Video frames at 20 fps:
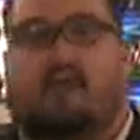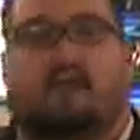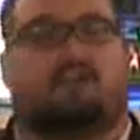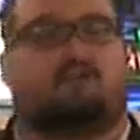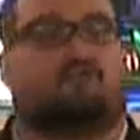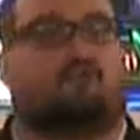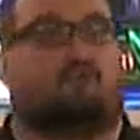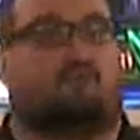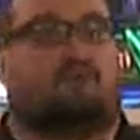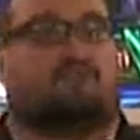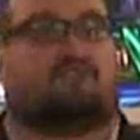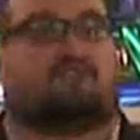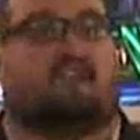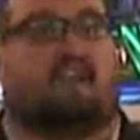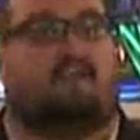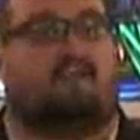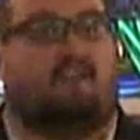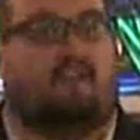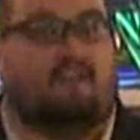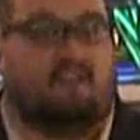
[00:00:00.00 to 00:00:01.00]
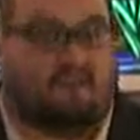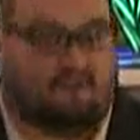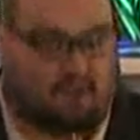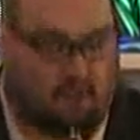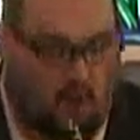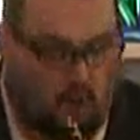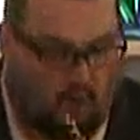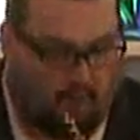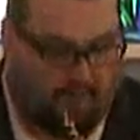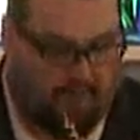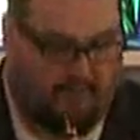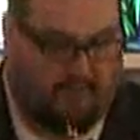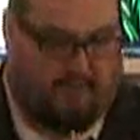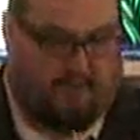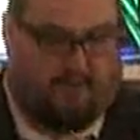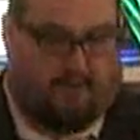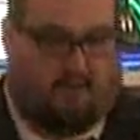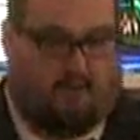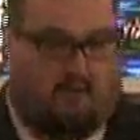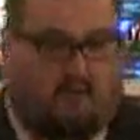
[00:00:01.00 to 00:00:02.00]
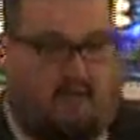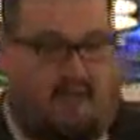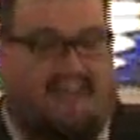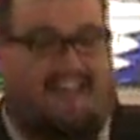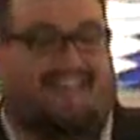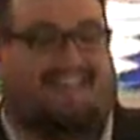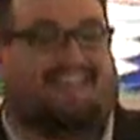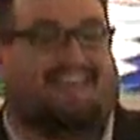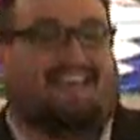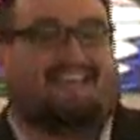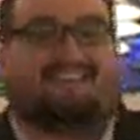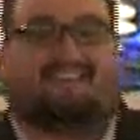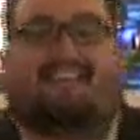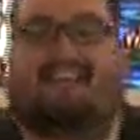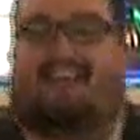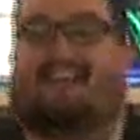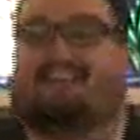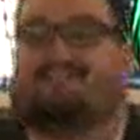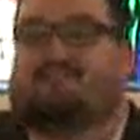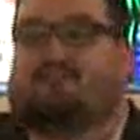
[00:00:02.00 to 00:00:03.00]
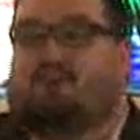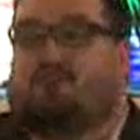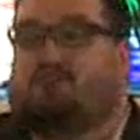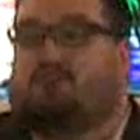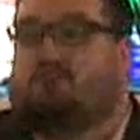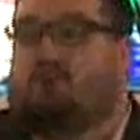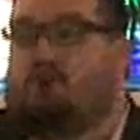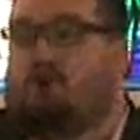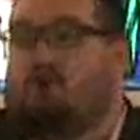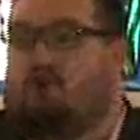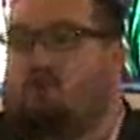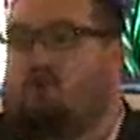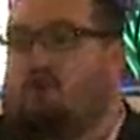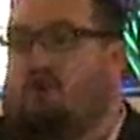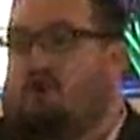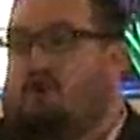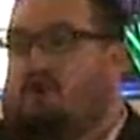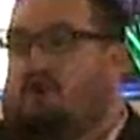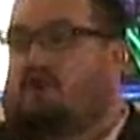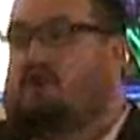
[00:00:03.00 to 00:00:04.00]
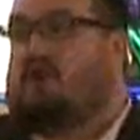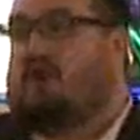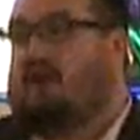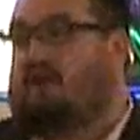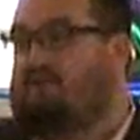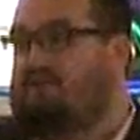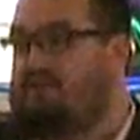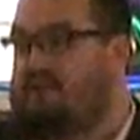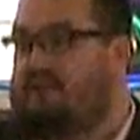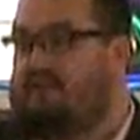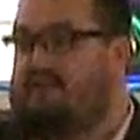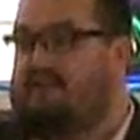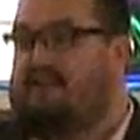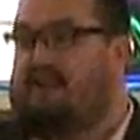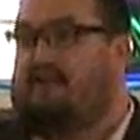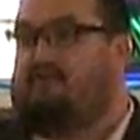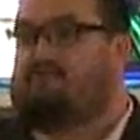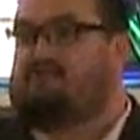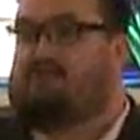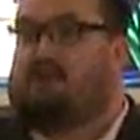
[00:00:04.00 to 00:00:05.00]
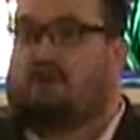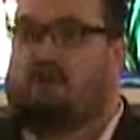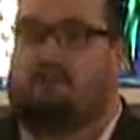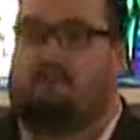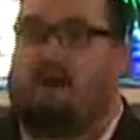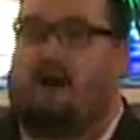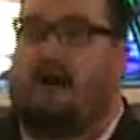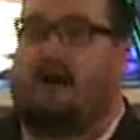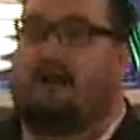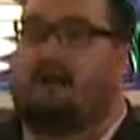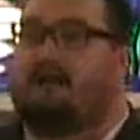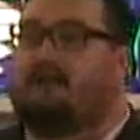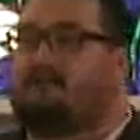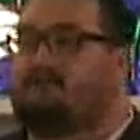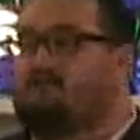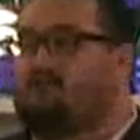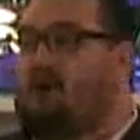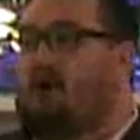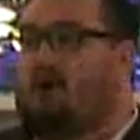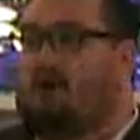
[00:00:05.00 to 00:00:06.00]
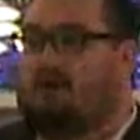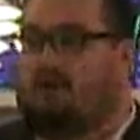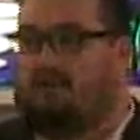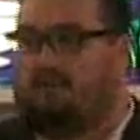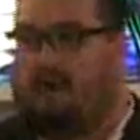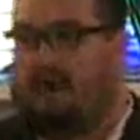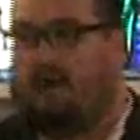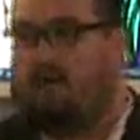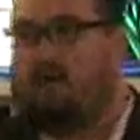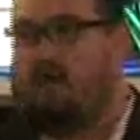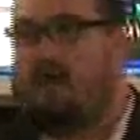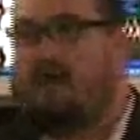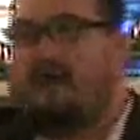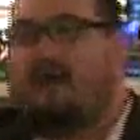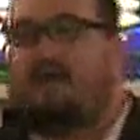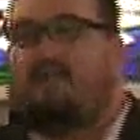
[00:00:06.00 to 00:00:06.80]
Israel was given this hope. This is the new covenant that Jeremiah is talking about.